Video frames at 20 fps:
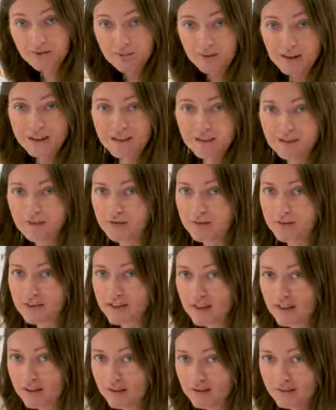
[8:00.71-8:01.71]
of making the
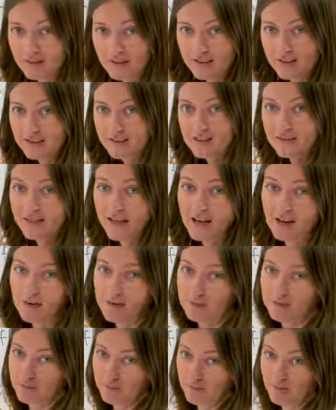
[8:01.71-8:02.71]
video, this is
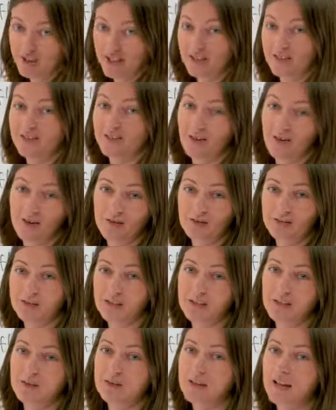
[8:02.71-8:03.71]
how things are in
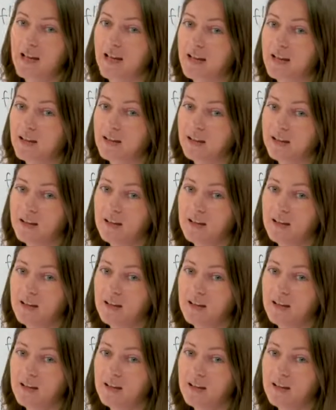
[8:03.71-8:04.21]
the UK.